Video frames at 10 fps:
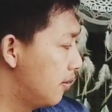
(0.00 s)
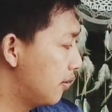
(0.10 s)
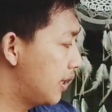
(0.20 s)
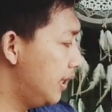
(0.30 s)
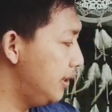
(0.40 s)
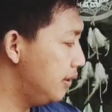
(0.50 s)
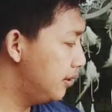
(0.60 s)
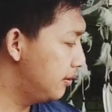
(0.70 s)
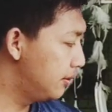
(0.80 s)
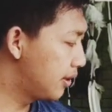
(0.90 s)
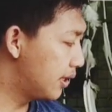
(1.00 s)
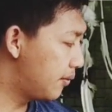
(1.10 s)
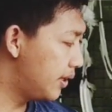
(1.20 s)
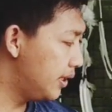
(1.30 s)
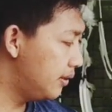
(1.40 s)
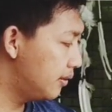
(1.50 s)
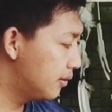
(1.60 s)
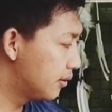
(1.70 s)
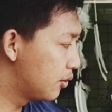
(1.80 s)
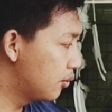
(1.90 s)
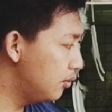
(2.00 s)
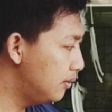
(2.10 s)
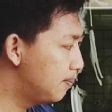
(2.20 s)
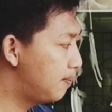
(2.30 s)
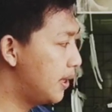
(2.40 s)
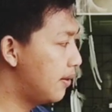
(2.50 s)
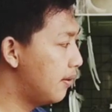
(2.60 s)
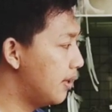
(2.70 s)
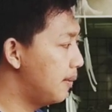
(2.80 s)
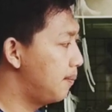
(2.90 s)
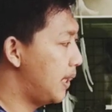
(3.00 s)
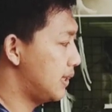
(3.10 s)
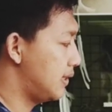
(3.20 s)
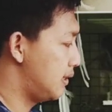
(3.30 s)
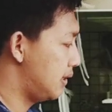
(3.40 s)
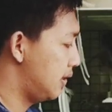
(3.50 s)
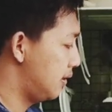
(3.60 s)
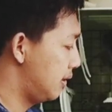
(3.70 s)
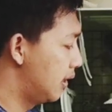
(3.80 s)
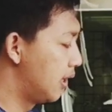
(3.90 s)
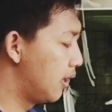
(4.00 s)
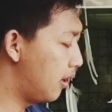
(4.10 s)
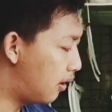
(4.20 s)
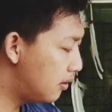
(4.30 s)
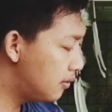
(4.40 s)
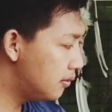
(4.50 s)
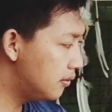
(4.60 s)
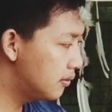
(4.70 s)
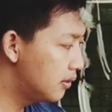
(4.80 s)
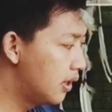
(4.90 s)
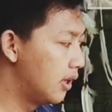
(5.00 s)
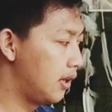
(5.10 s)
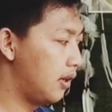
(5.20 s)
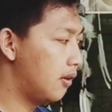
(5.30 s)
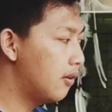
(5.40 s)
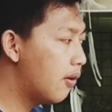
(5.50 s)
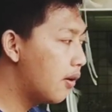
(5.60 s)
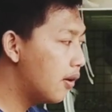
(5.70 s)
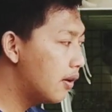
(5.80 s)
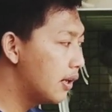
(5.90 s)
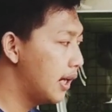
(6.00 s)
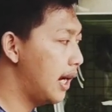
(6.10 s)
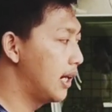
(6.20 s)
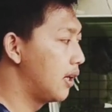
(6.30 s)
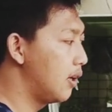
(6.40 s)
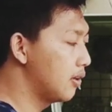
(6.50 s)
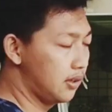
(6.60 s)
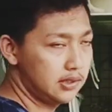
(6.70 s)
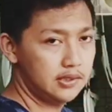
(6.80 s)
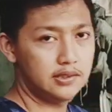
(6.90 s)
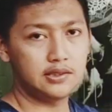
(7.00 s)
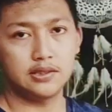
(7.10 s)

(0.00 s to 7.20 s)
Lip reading: Okay, you can read good, better, and best, long, longer, and longest.